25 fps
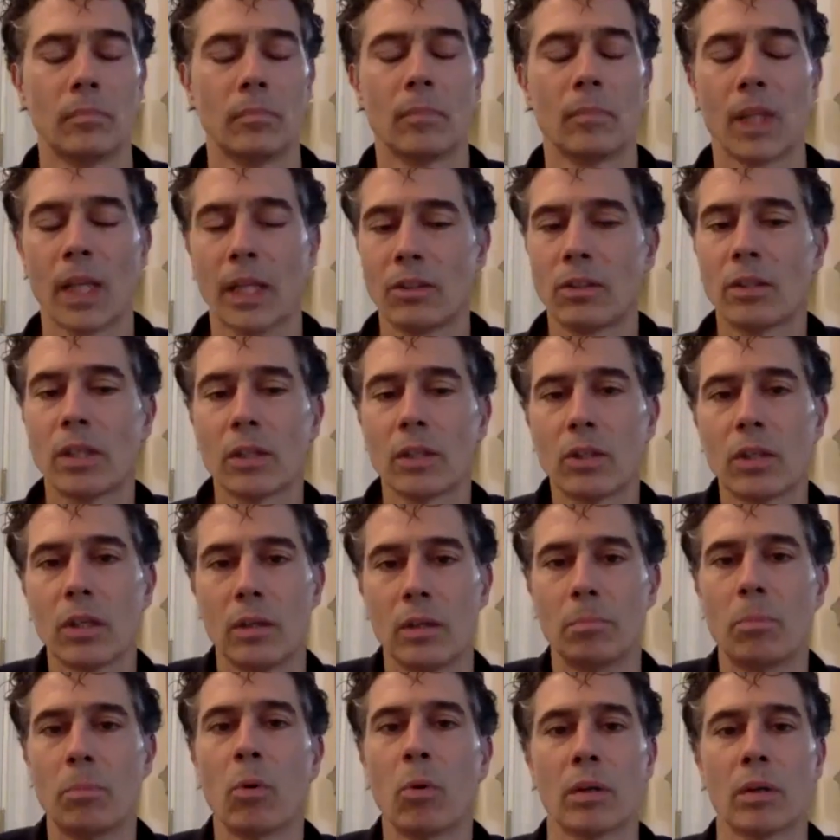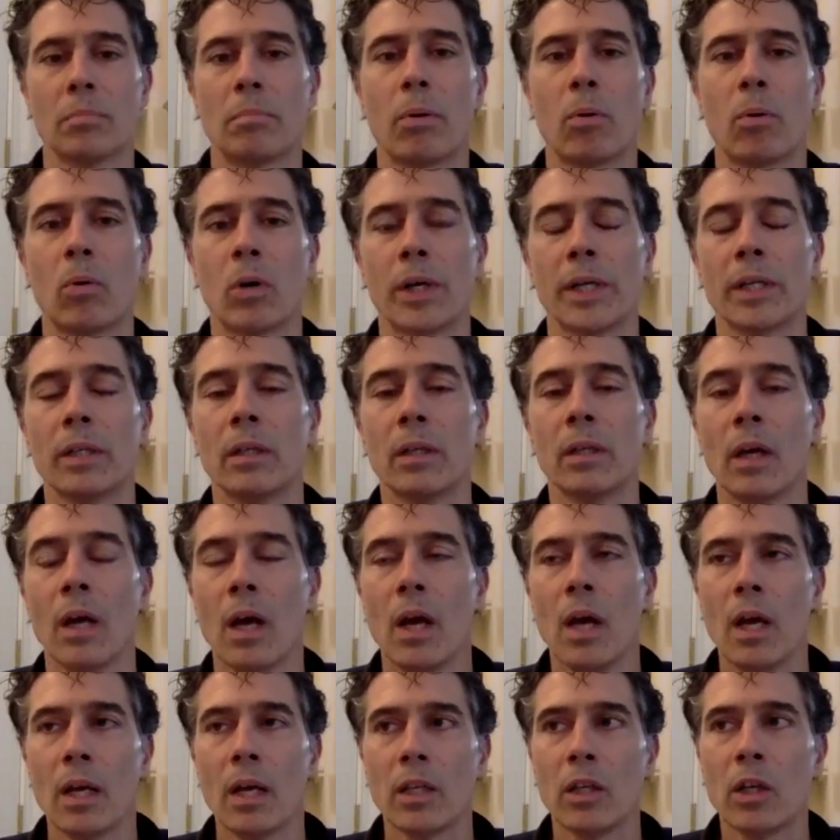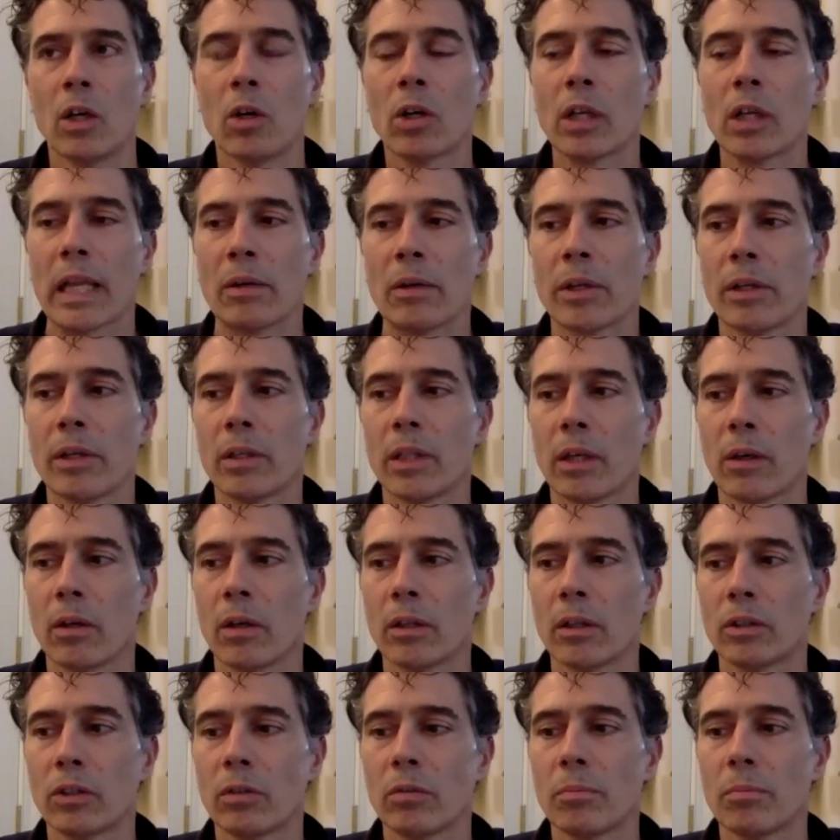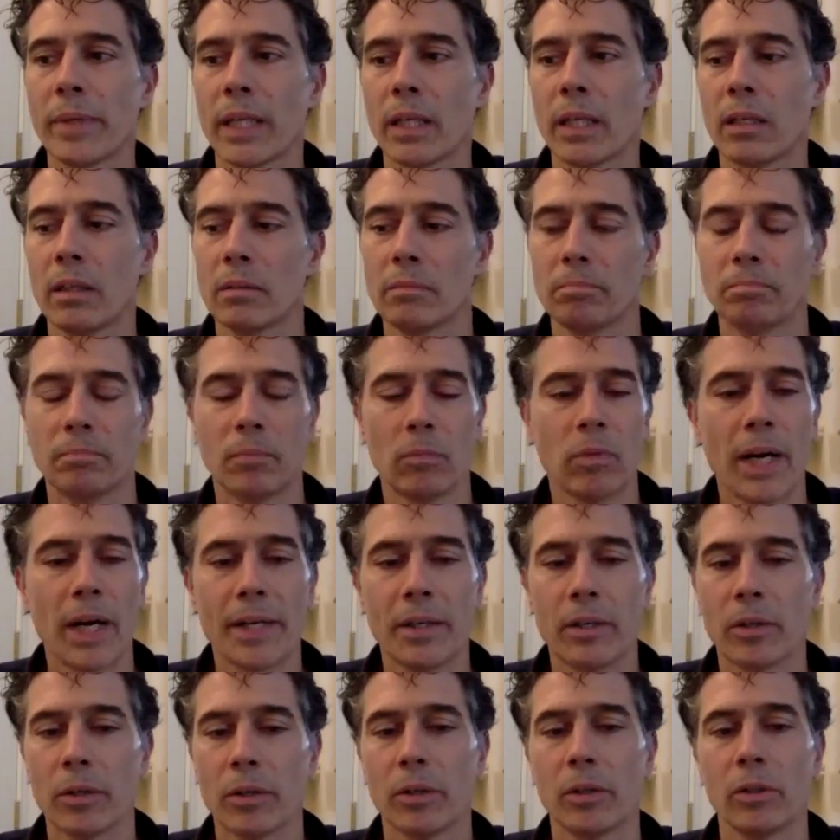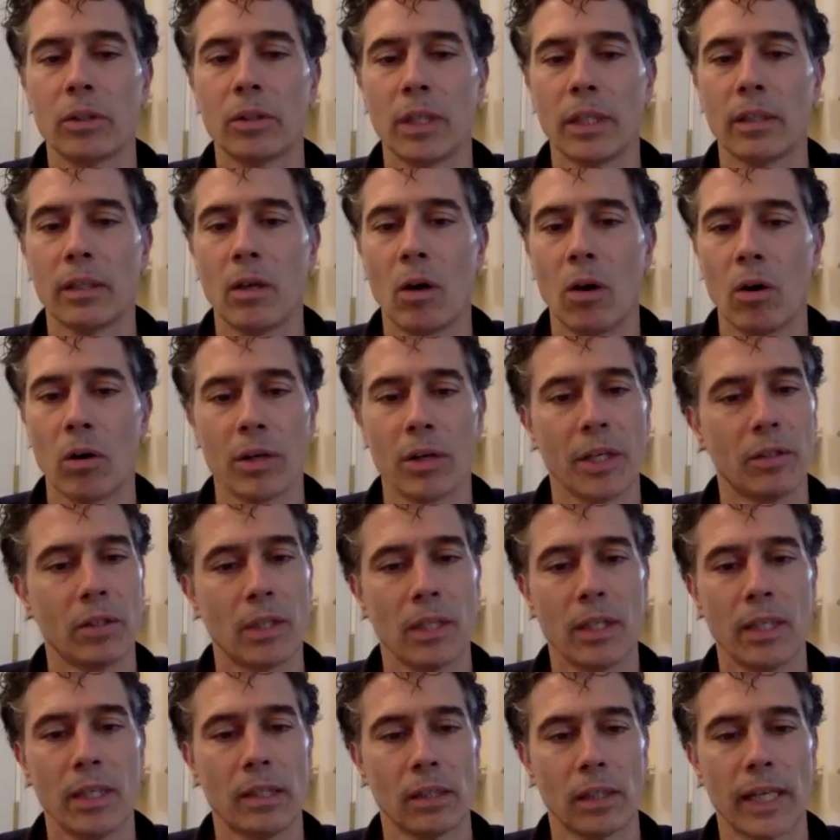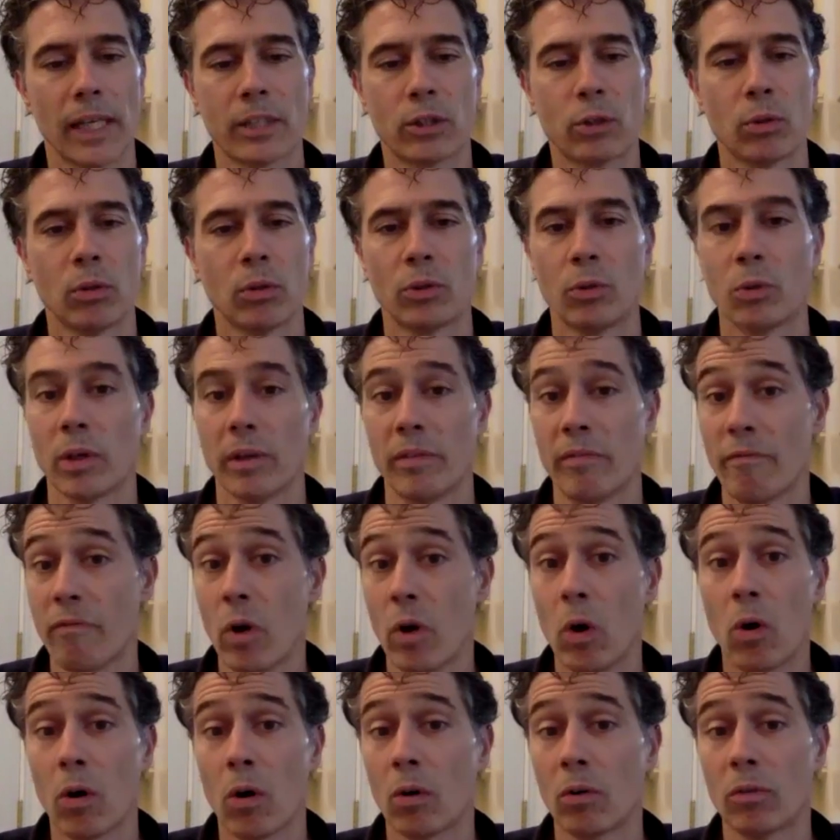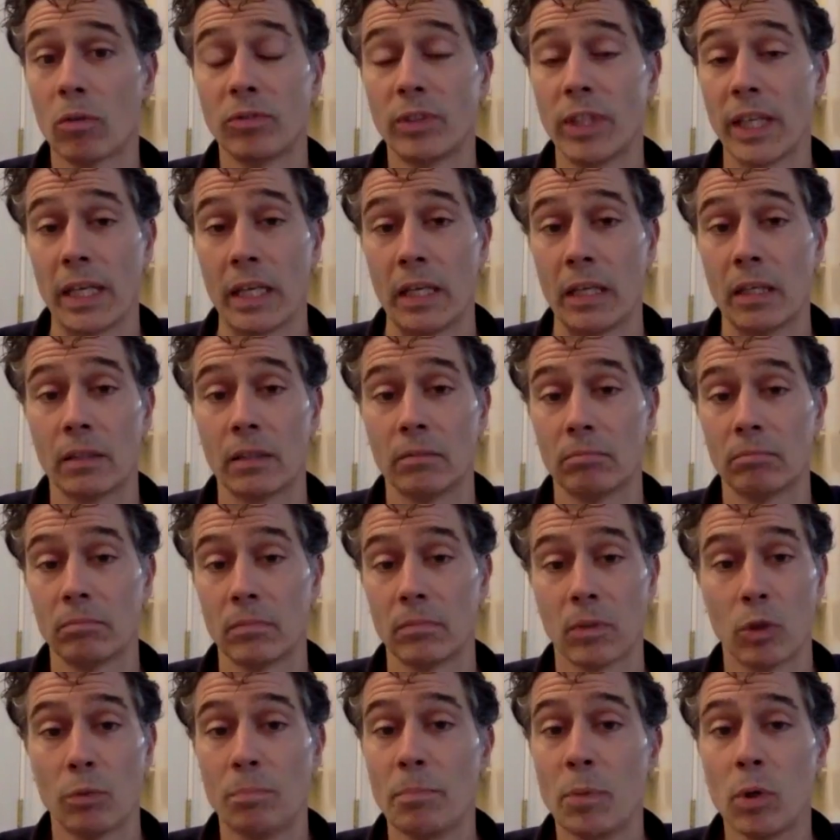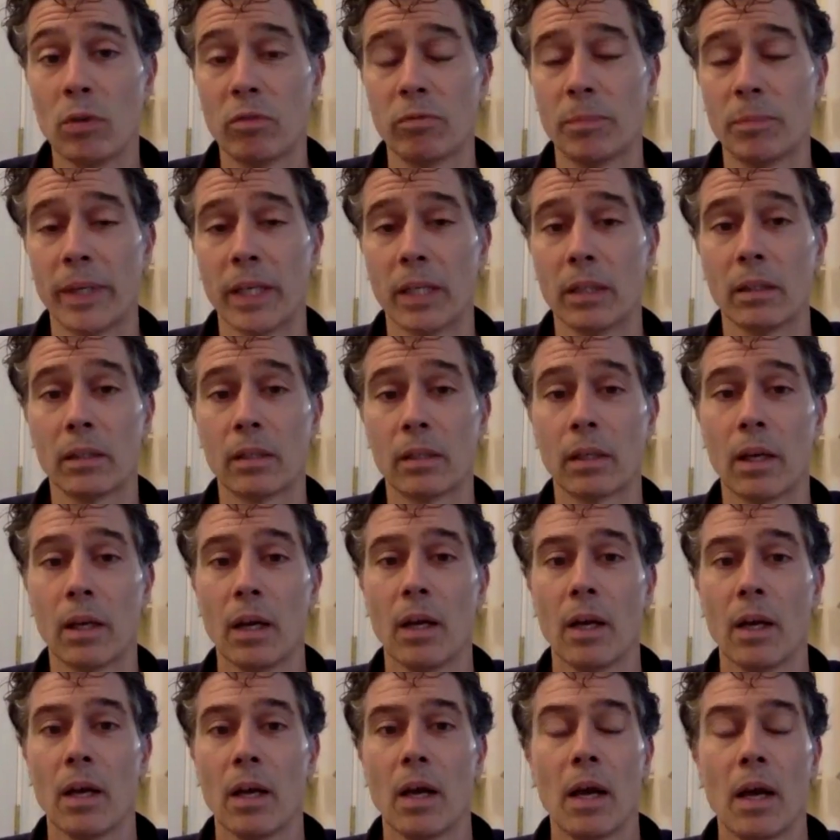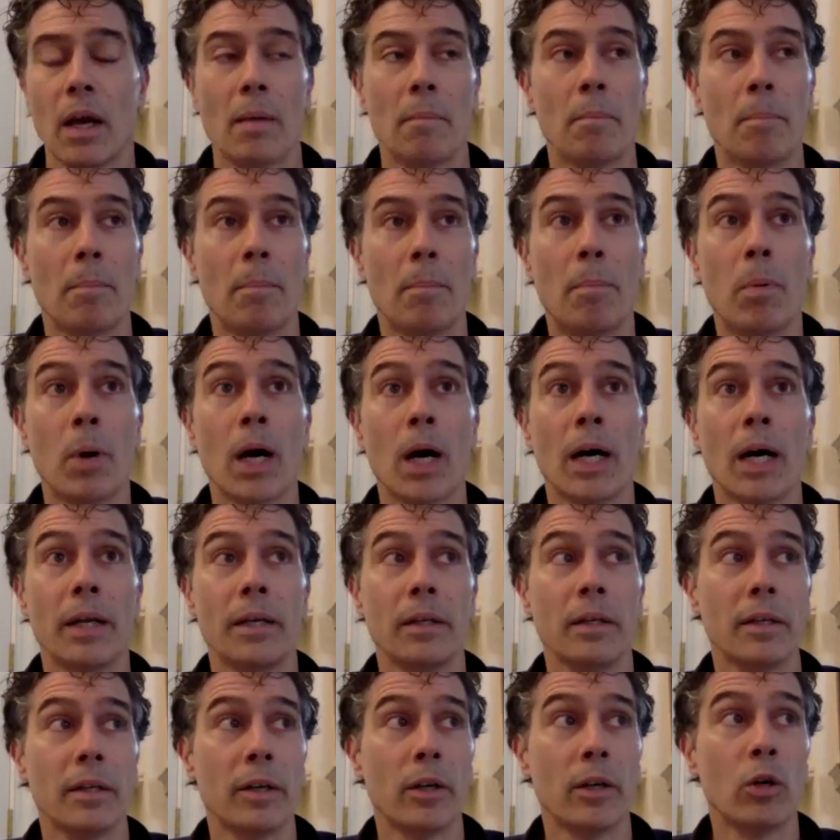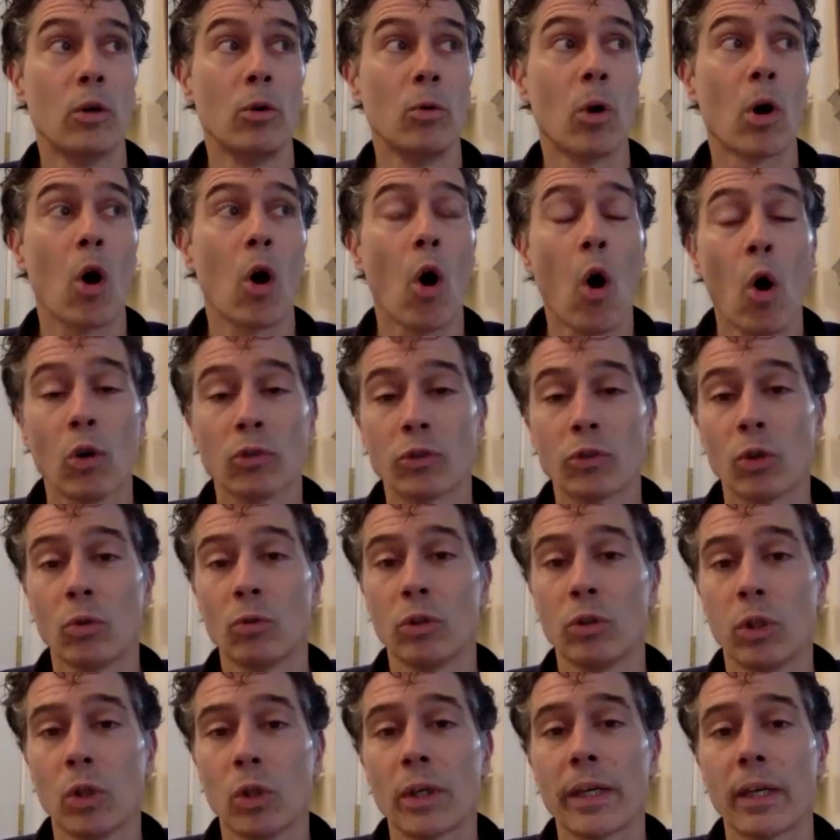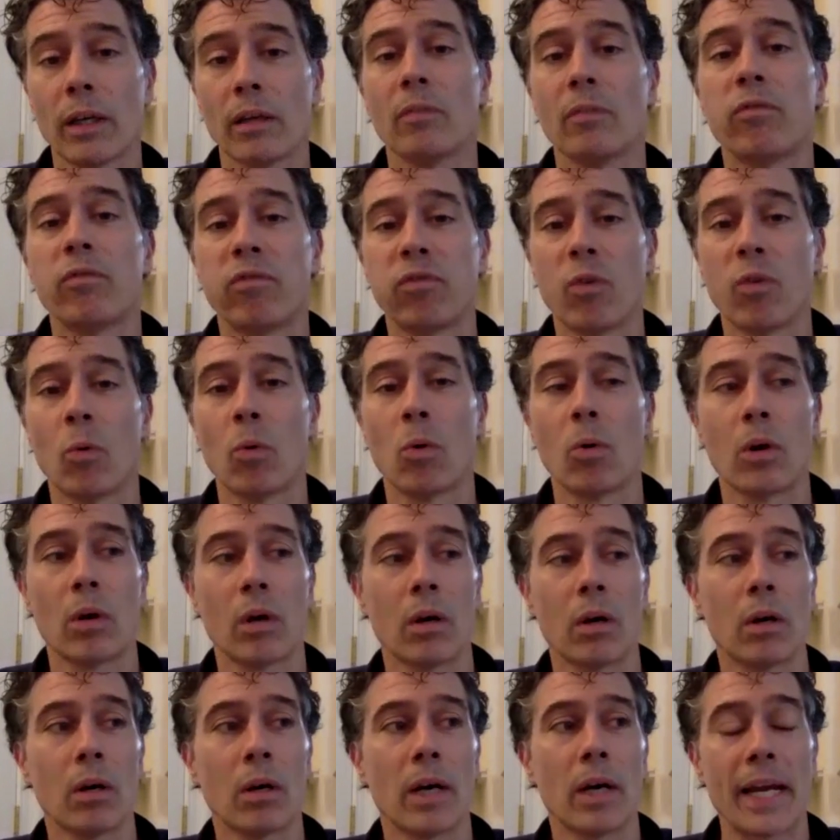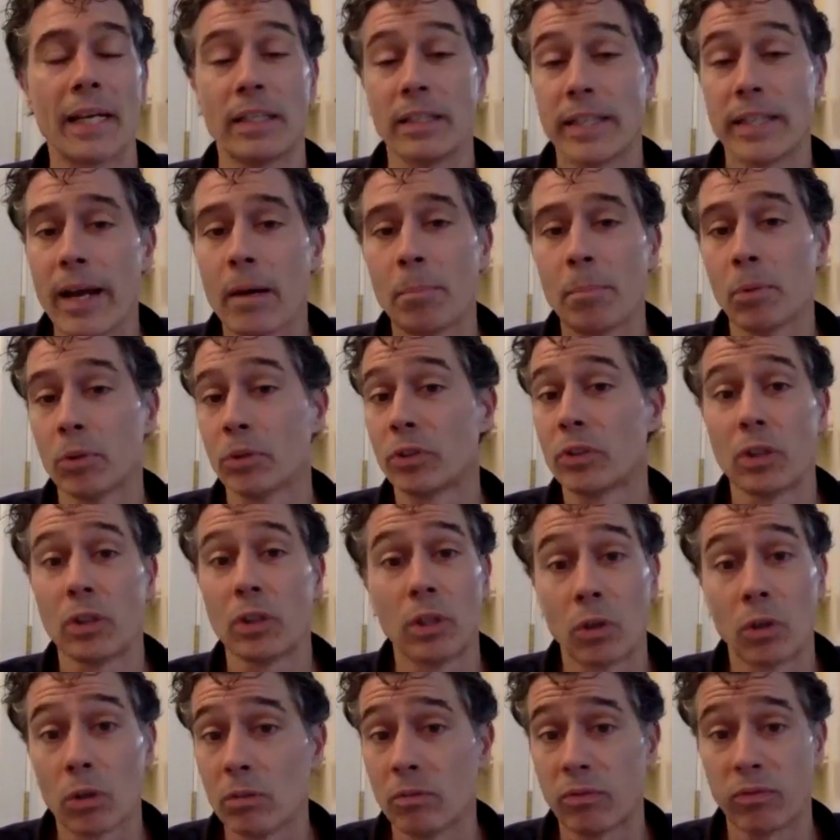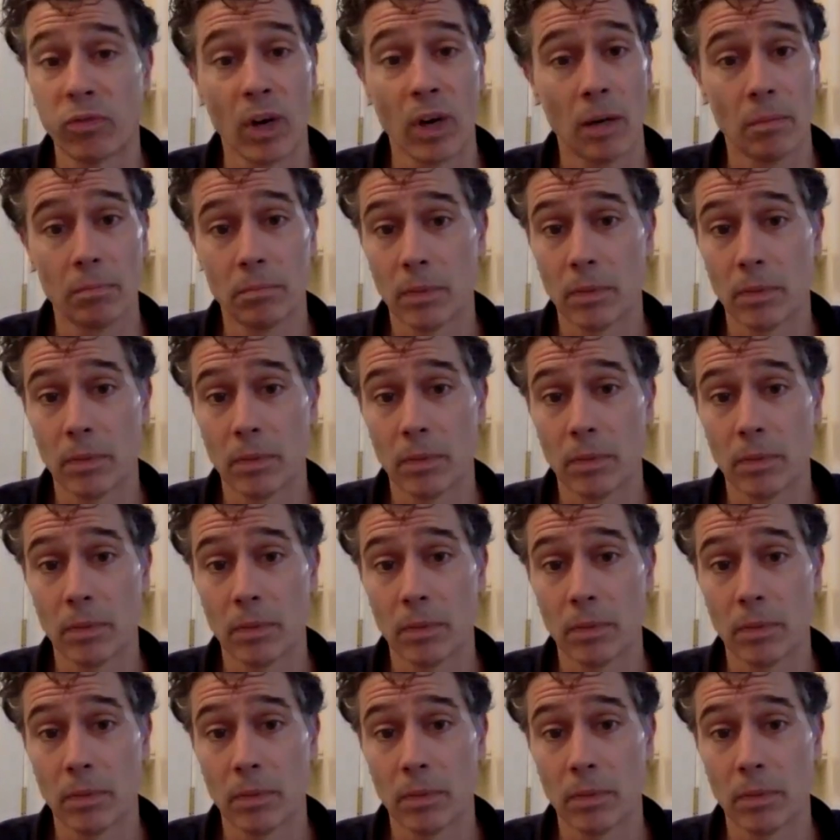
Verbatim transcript: That's such an important point. You know, Claudia, there are so many writers and artists and intellectuals who are involved in the movement but who are also looking for examples to learn from,